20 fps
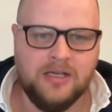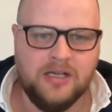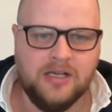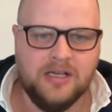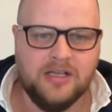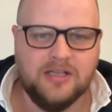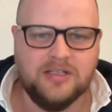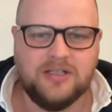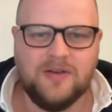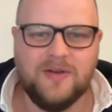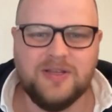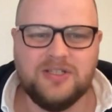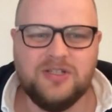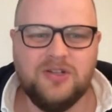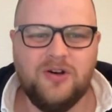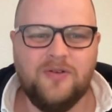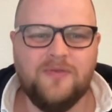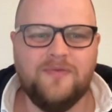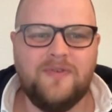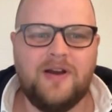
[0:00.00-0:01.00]
So it's
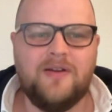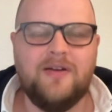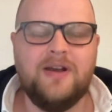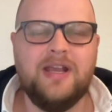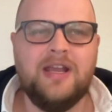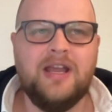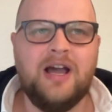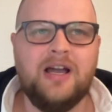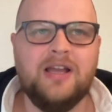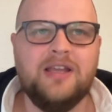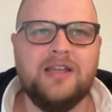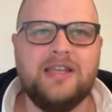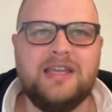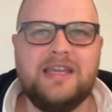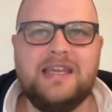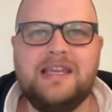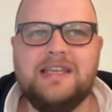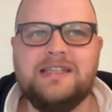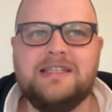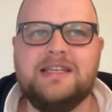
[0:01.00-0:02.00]
not very
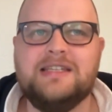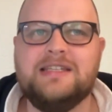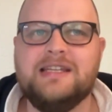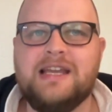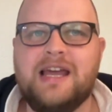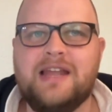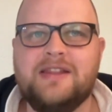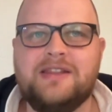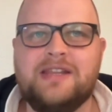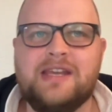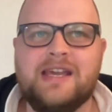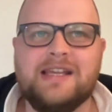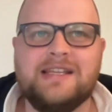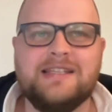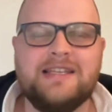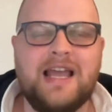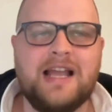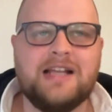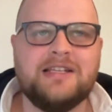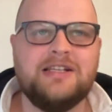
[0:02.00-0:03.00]
easy to get the
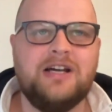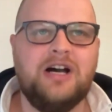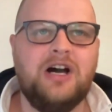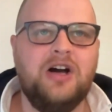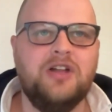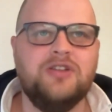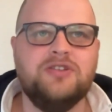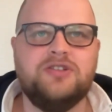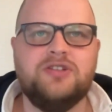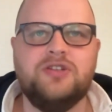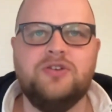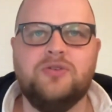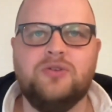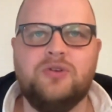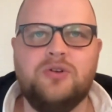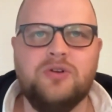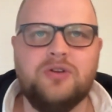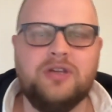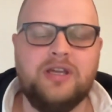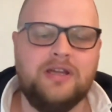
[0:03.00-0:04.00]
exact answer you're
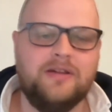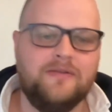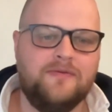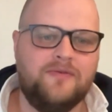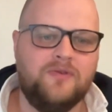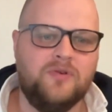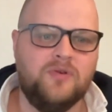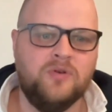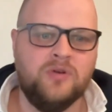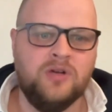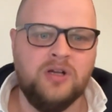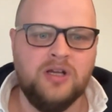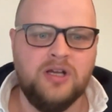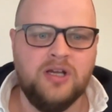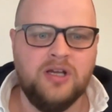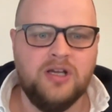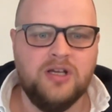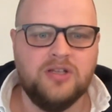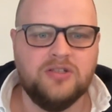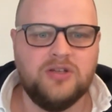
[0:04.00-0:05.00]
looking for.
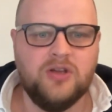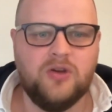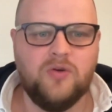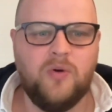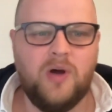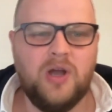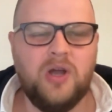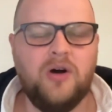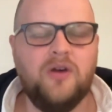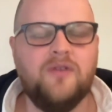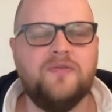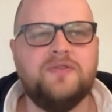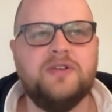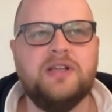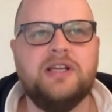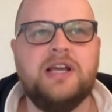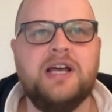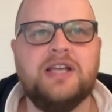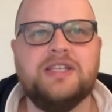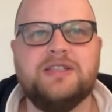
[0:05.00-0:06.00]
So quite
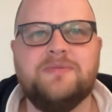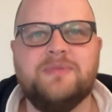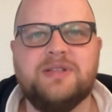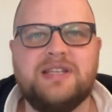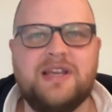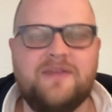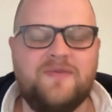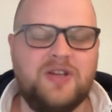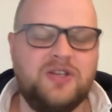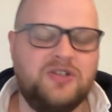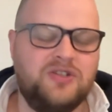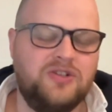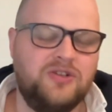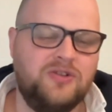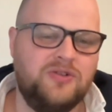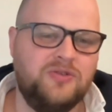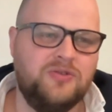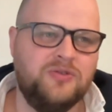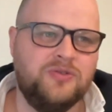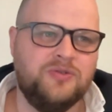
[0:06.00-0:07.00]
often customers have
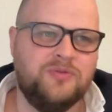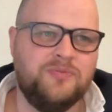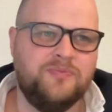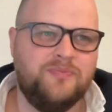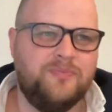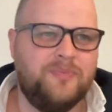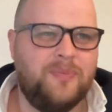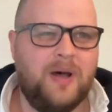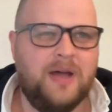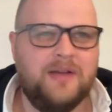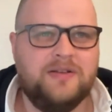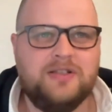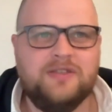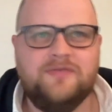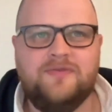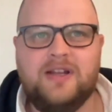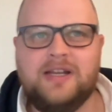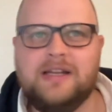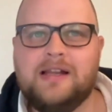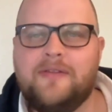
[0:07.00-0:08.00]
issues by
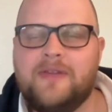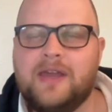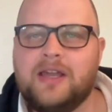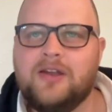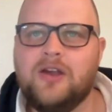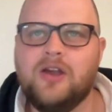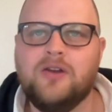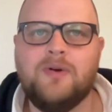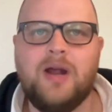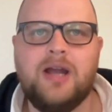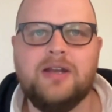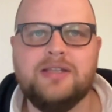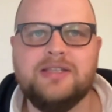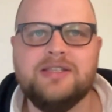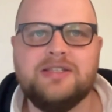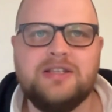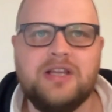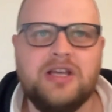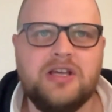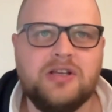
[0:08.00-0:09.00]
just feeling like they're going around in
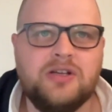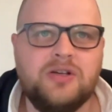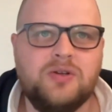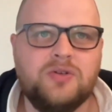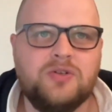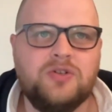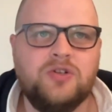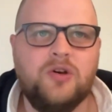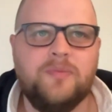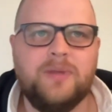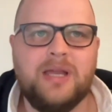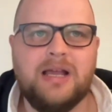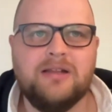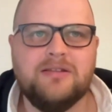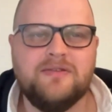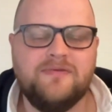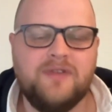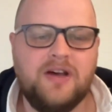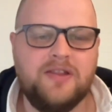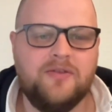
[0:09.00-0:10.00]
circles, not being able
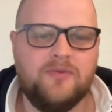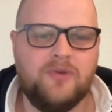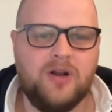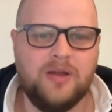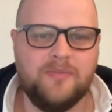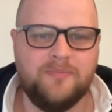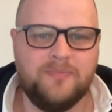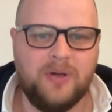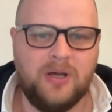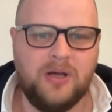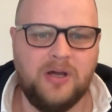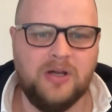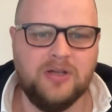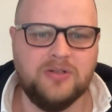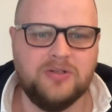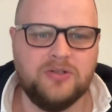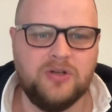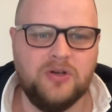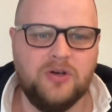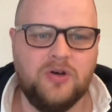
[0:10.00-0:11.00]
to find the right
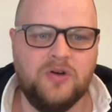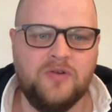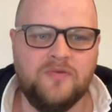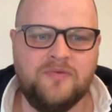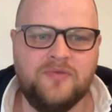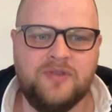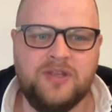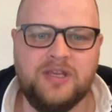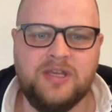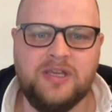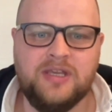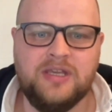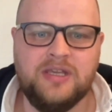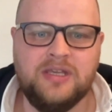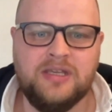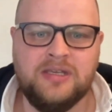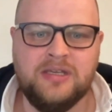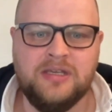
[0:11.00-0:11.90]
part of the